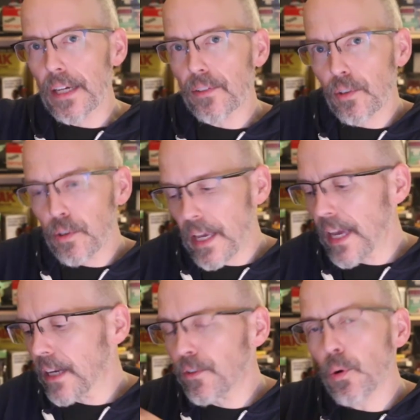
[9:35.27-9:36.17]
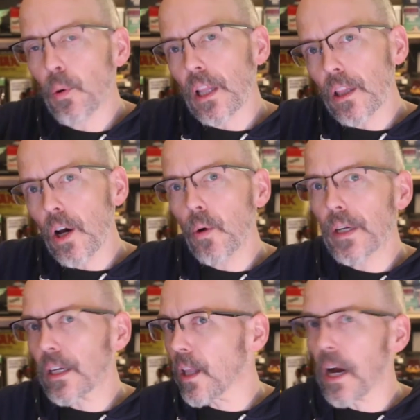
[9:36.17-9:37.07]
So you can, if you want a low
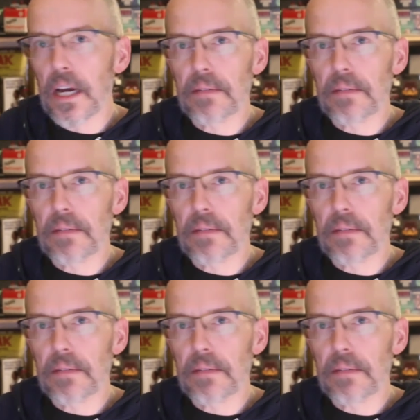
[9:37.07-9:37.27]
incline,